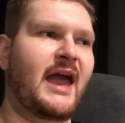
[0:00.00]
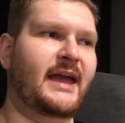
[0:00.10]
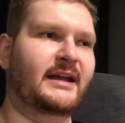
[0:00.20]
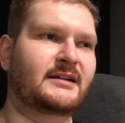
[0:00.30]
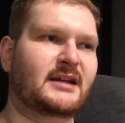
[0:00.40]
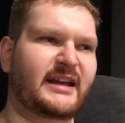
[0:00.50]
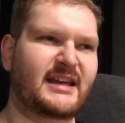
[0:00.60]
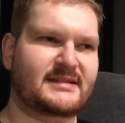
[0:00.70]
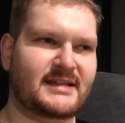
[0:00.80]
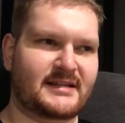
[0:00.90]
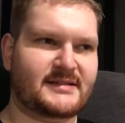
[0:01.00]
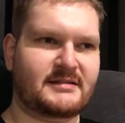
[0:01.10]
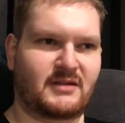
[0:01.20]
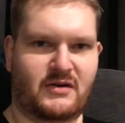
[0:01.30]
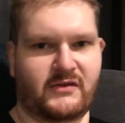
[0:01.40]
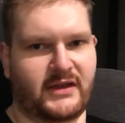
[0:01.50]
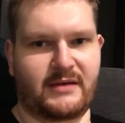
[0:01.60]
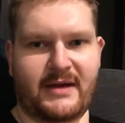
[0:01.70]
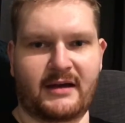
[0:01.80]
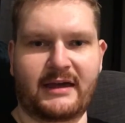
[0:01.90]
And I guess that's the whole thing
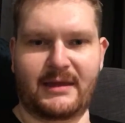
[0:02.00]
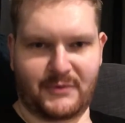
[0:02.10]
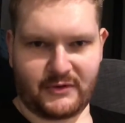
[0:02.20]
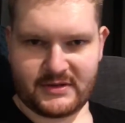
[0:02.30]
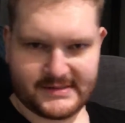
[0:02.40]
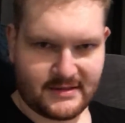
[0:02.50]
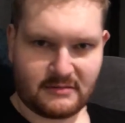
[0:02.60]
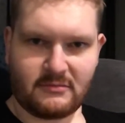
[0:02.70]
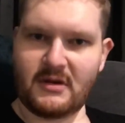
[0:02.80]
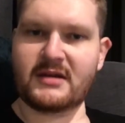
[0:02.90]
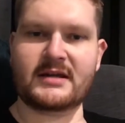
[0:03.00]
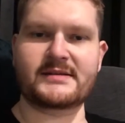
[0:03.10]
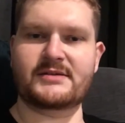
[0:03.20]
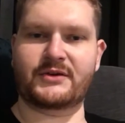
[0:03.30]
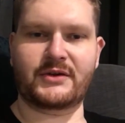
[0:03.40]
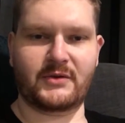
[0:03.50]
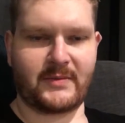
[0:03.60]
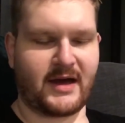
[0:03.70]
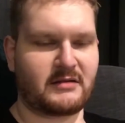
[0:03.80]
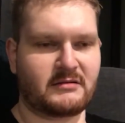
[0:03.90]
about chemo, is that it does knock you
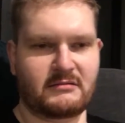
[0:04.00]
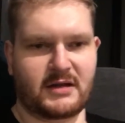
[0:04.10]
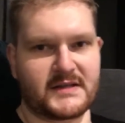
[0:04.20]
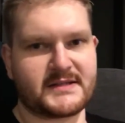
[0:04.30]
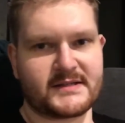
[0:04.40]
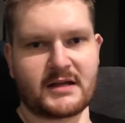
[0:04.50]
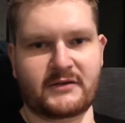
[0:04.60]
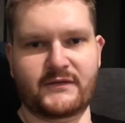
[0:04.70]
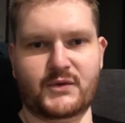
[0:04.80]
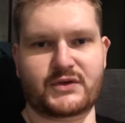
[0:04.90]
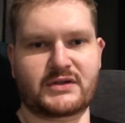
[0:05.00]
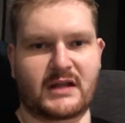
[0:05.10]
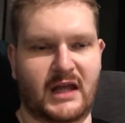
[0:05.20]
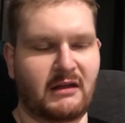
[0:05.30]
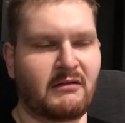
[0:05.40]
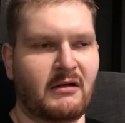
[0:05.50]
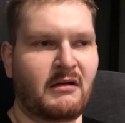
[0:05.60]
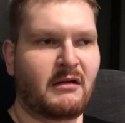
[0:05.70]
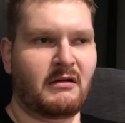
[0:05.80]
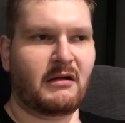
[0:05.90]
about. It's unfortunately,
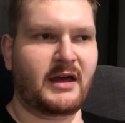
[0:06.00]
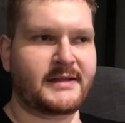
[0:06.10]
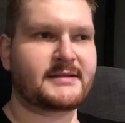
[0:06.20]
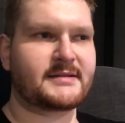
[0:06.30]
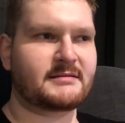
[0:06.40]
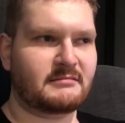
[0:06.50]
it's